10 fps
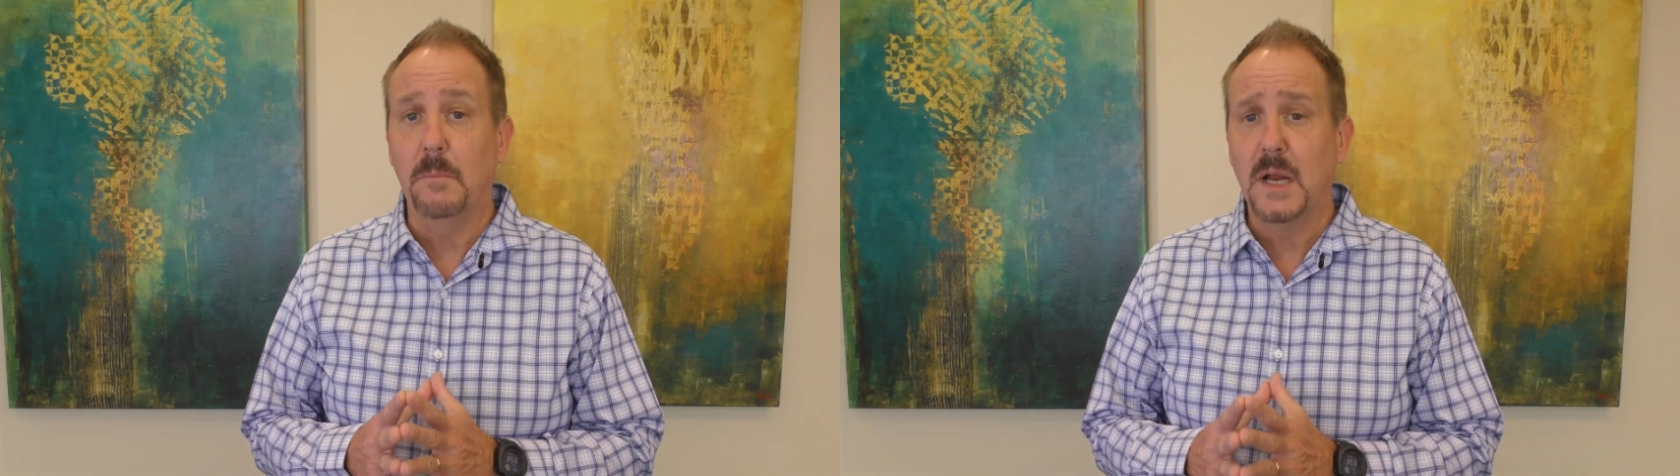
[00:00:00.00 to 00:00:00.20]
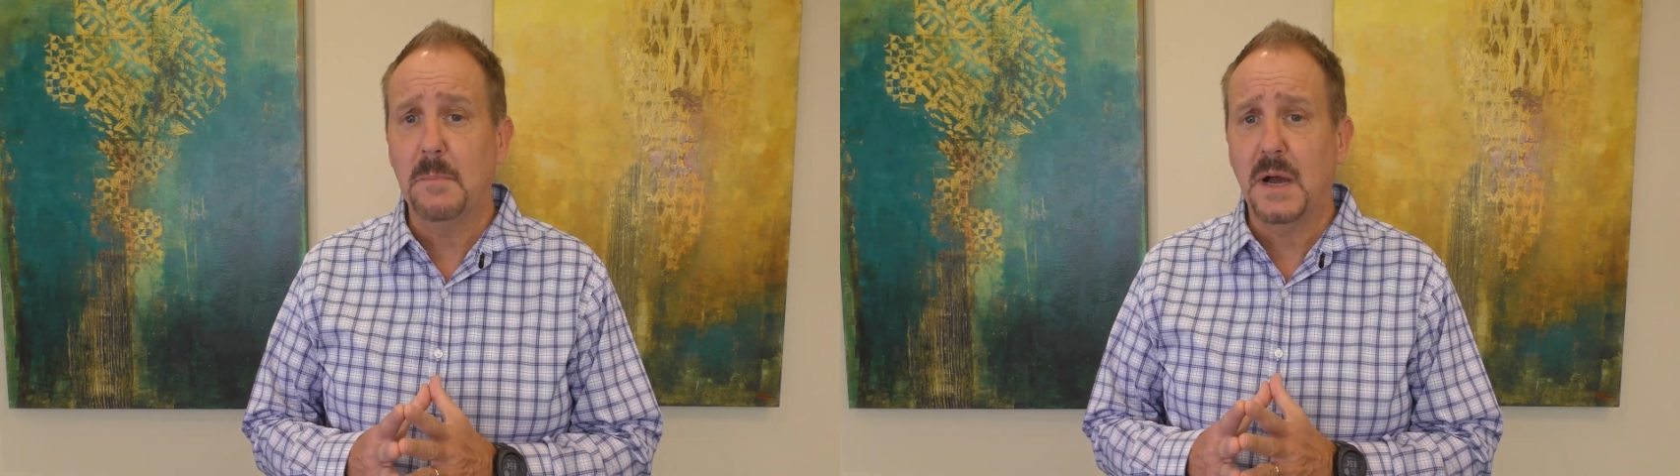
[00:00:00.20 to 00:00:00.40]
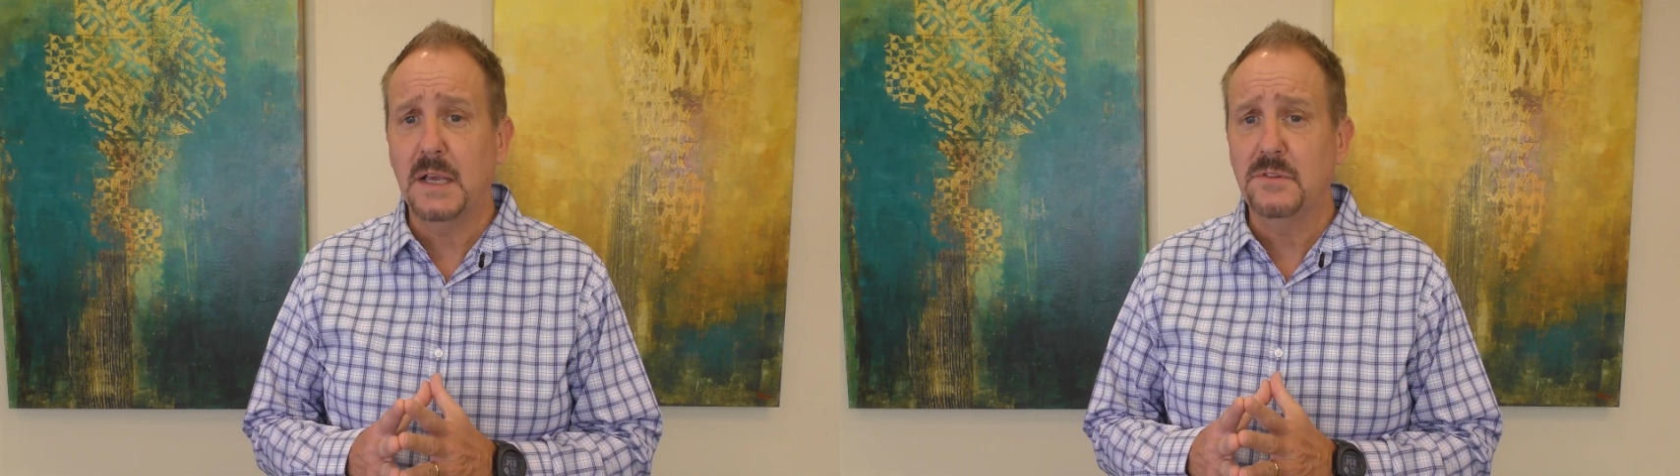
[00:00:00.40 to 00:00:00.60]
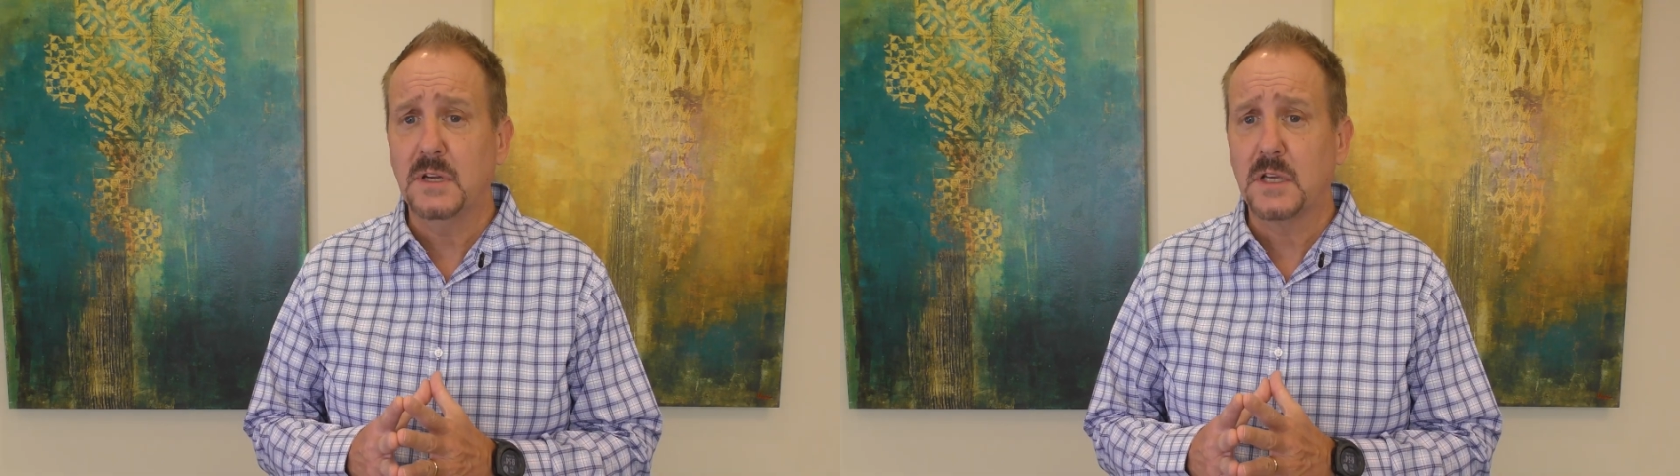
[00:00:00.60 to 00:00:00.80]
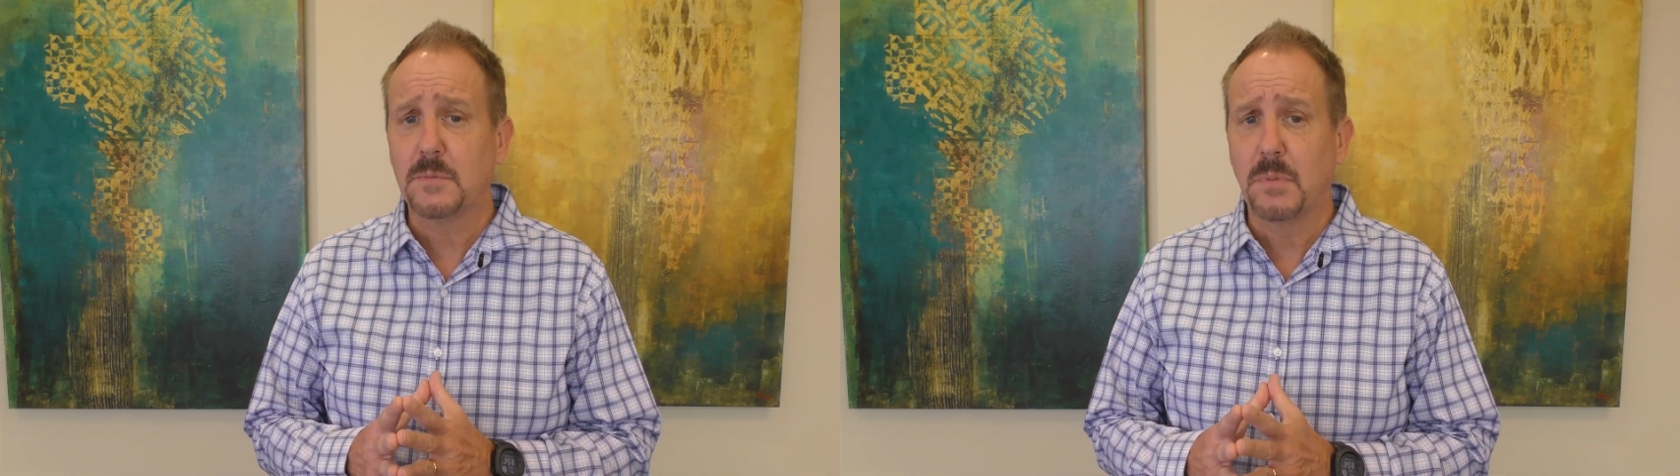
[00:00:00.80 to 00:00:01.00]

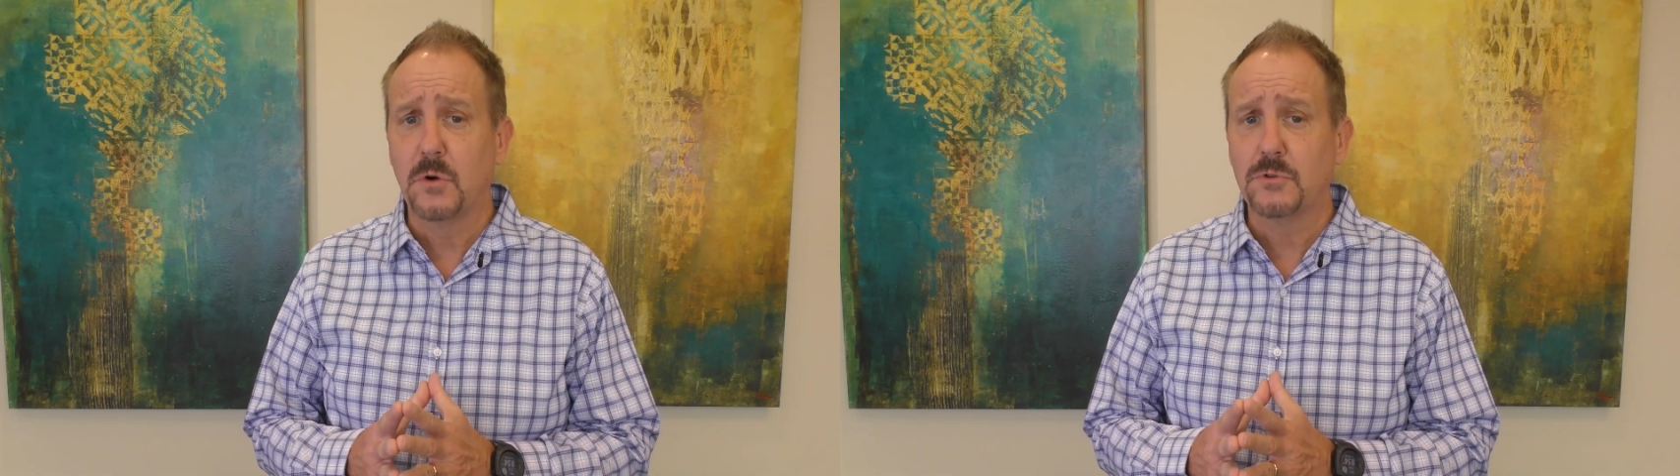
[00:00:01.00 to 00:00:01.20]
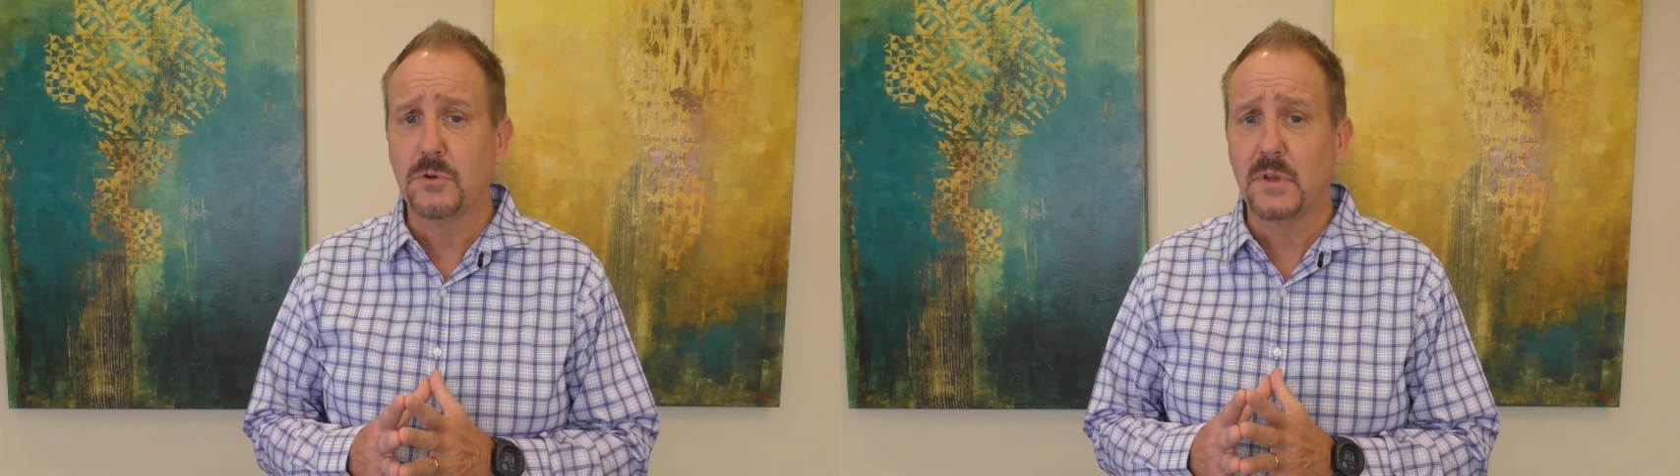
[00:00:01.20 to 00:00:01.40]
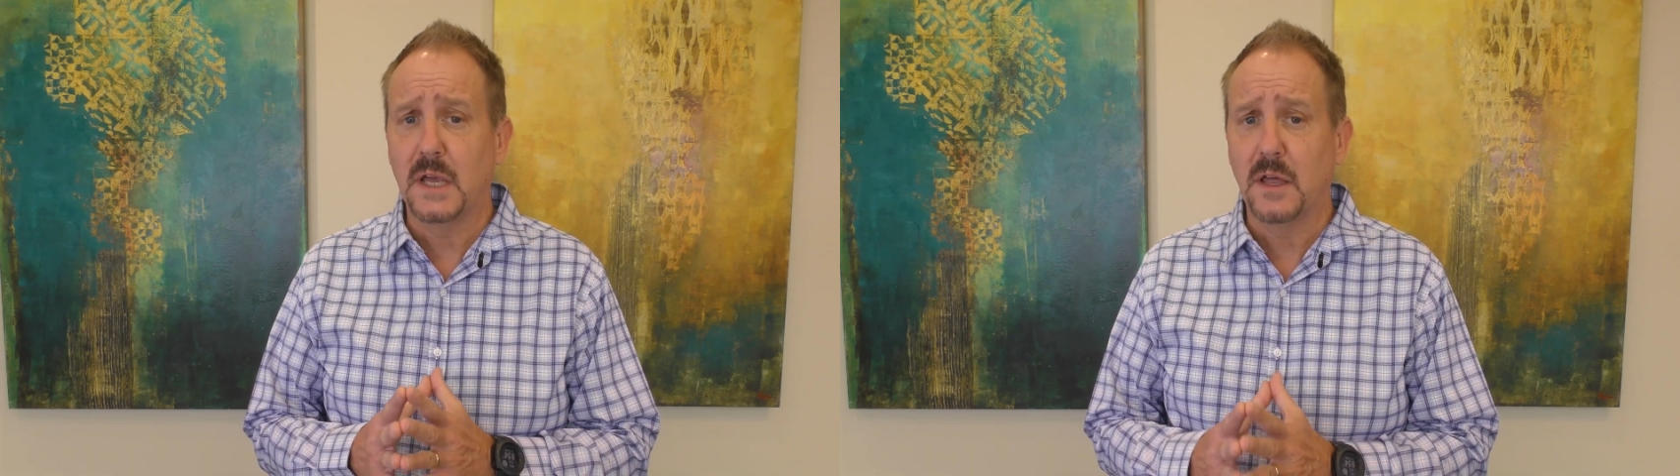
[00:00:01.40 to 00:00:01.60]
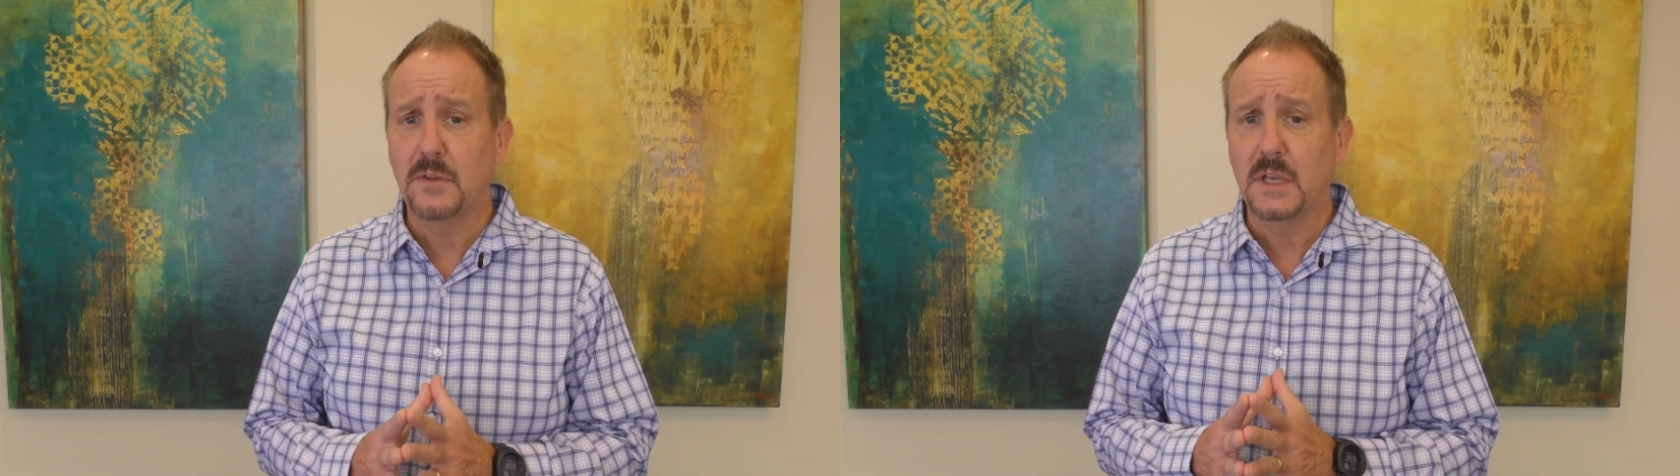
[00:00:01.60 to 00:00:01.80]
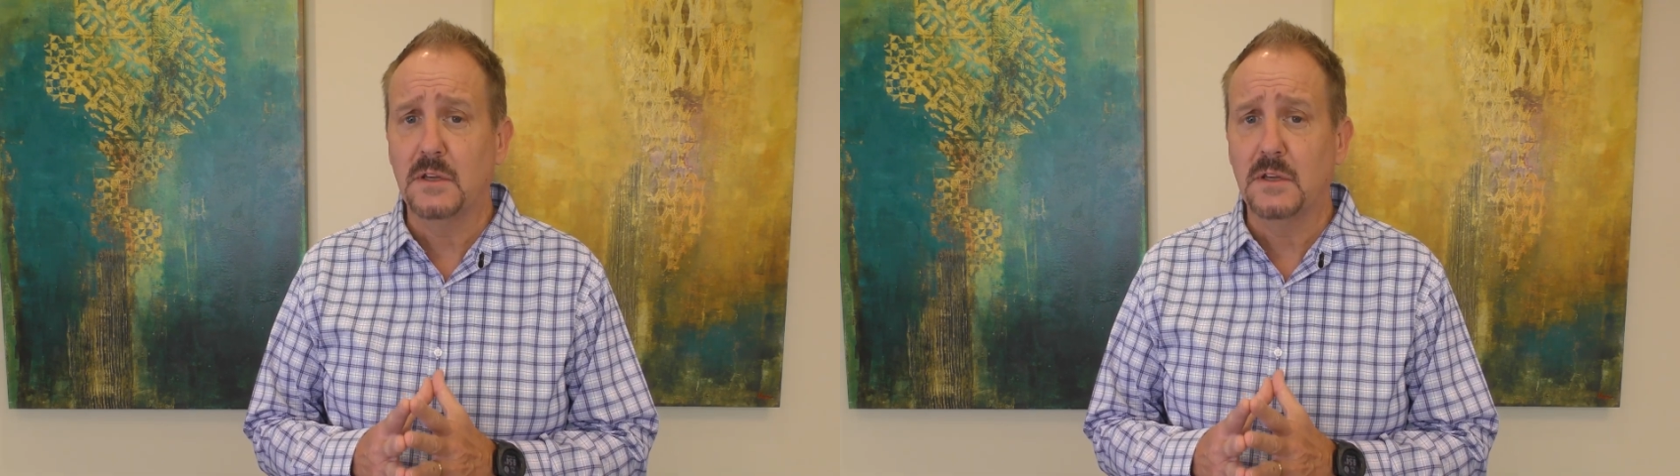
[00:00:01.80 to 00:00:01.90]
minimizing exposure to the healthy